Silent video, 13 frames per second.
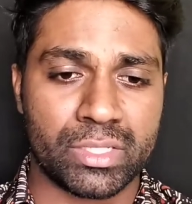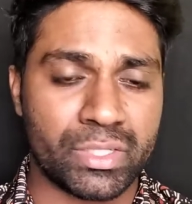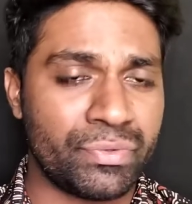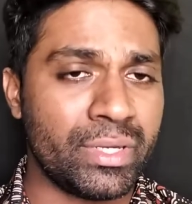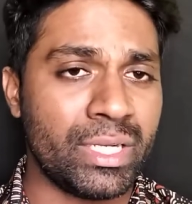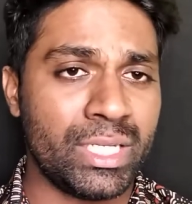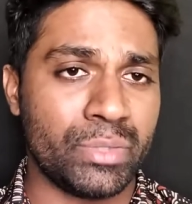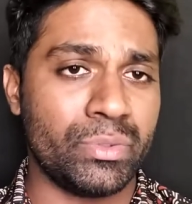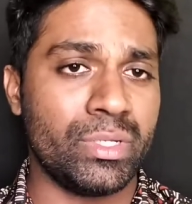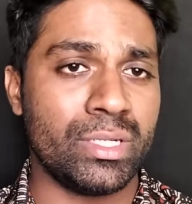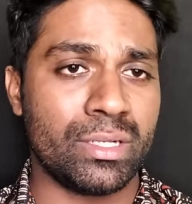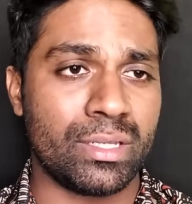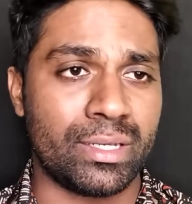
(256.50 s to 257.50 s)
definitely you
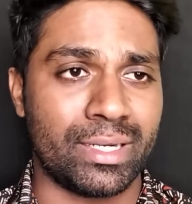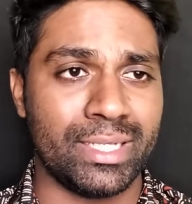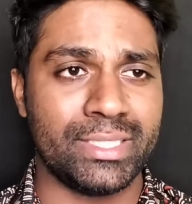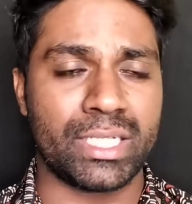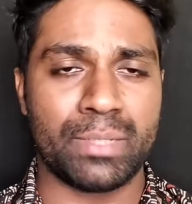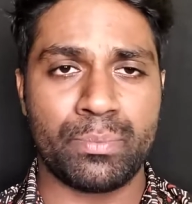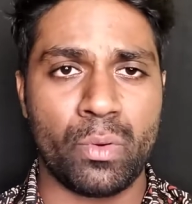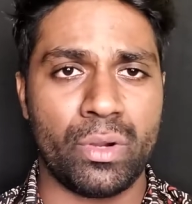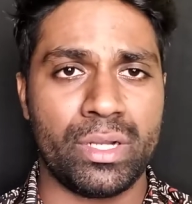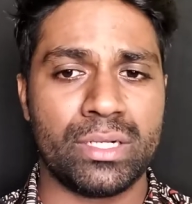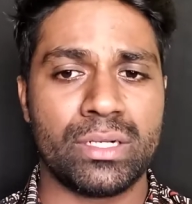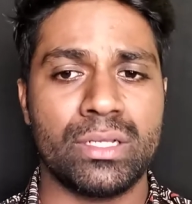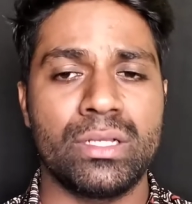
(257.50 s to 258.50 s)
will reach at a
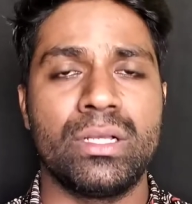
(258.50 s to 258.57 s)
point